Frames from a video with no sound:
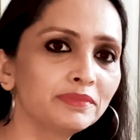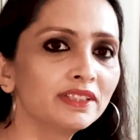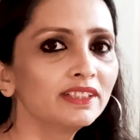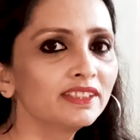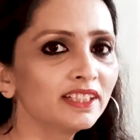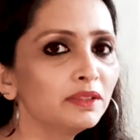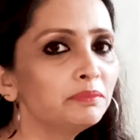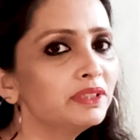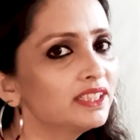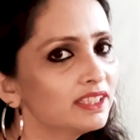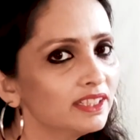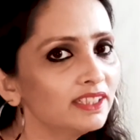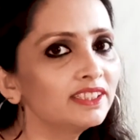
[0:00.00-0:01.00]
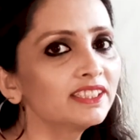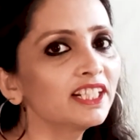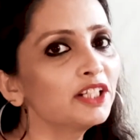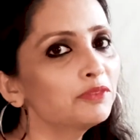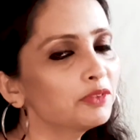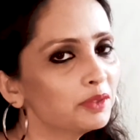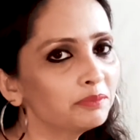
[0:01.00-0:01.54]
Sir, Mr.
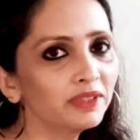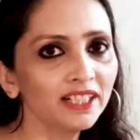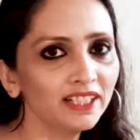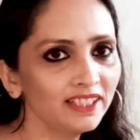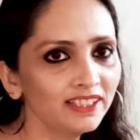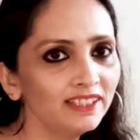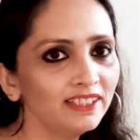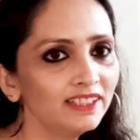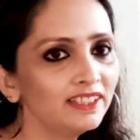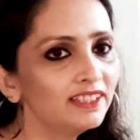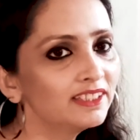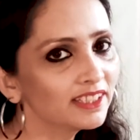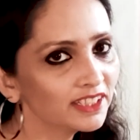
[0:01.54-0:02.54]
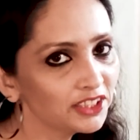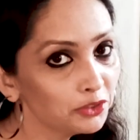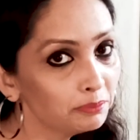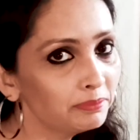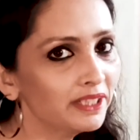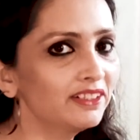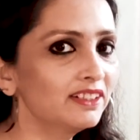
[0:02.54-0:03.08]
Ishan from Delhi, he is a new
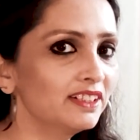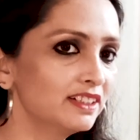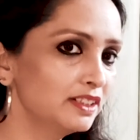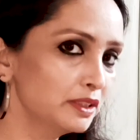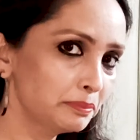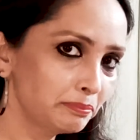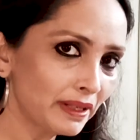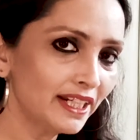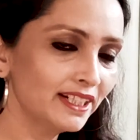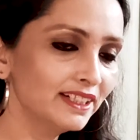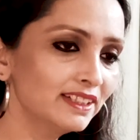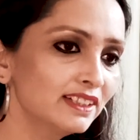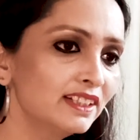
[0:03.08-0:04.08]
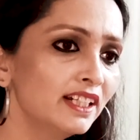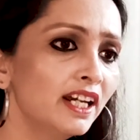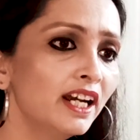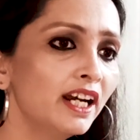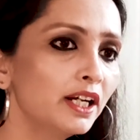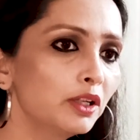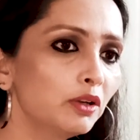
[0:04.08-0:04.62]
pet parent,
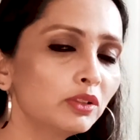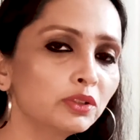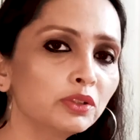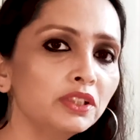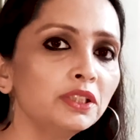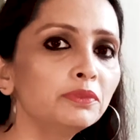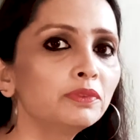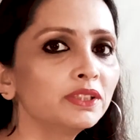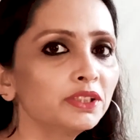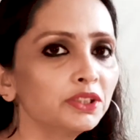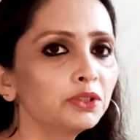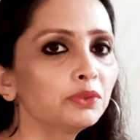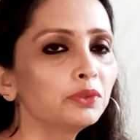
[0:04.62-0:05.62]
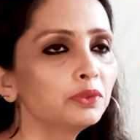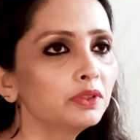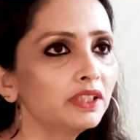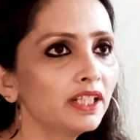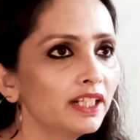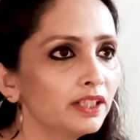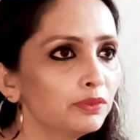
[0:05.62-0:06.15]
and also he wants to know
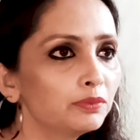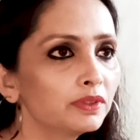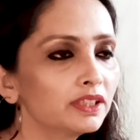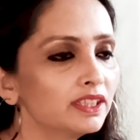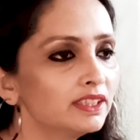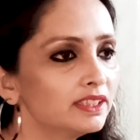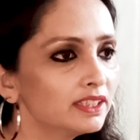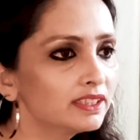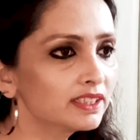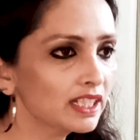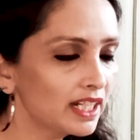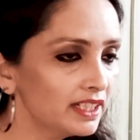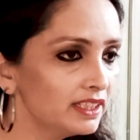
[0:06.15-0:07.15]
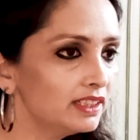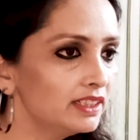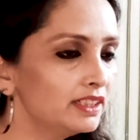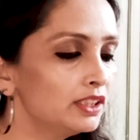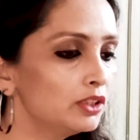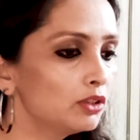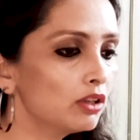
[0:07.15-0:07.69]
that what is the sign
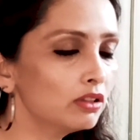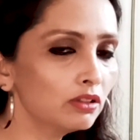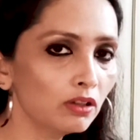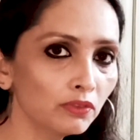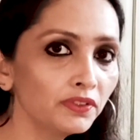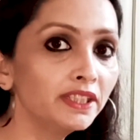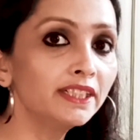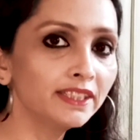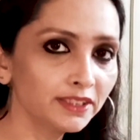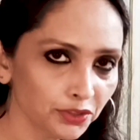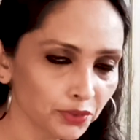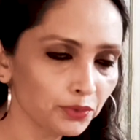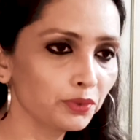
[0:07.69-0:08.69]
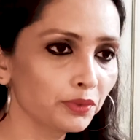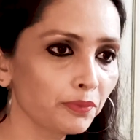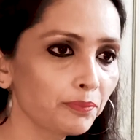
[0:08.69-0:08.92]
in dog of heat stroke.